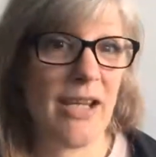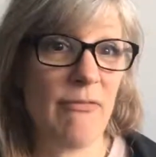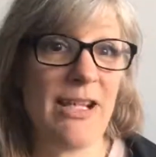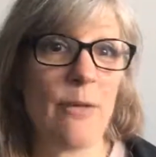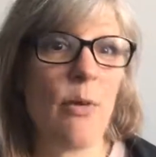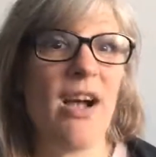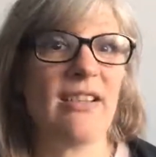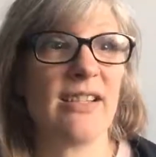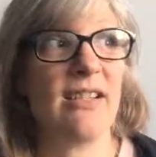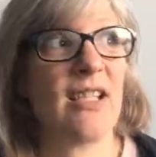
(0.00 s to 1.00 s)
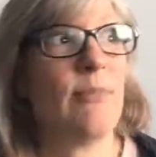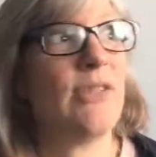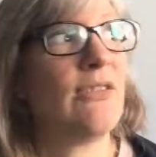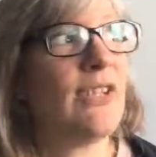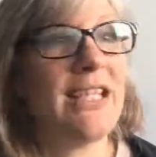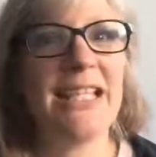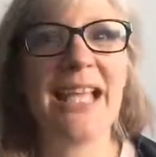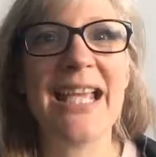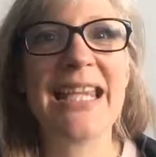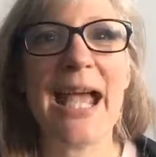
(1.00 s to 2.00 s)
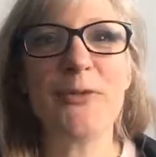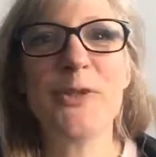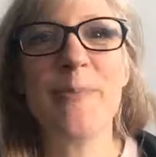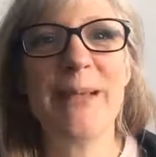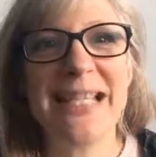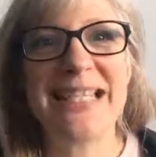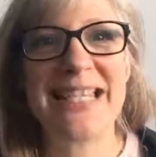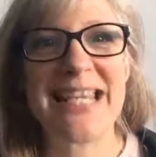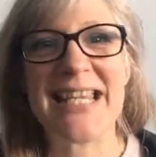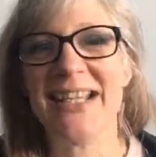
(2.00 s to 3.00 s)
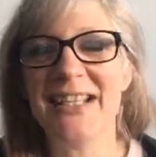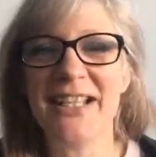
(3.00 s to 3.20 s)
It really works in terms of accountability,